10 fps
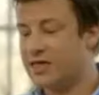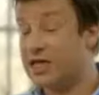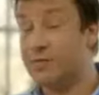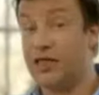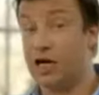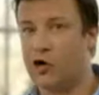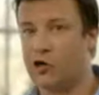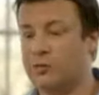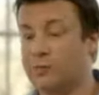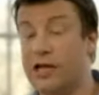That's going to be the
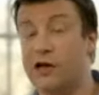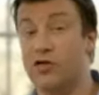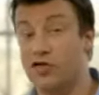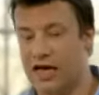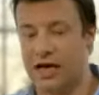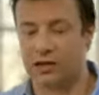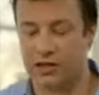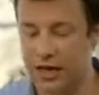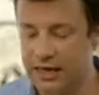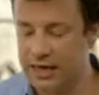crispy, crunchy
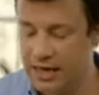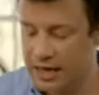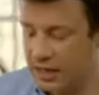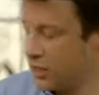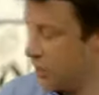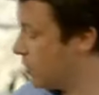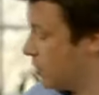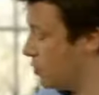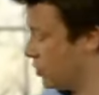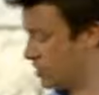outside. It's going to be
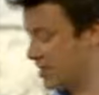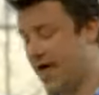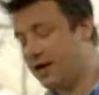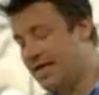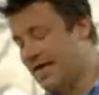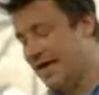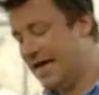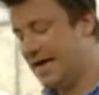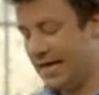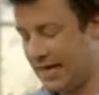gorgeous. Now, in